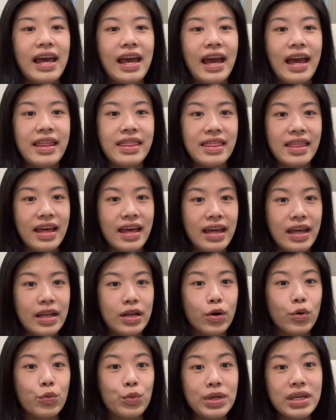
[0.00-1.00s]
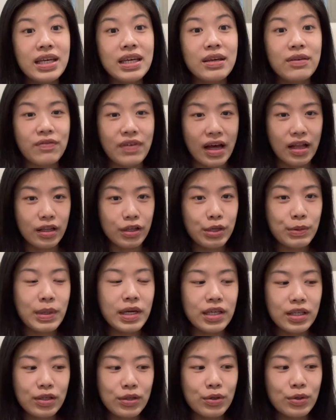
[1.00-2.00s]
and then we
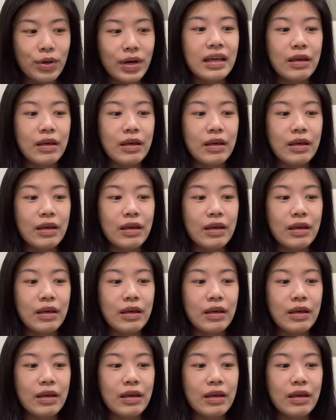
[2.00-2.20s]
evaluate you.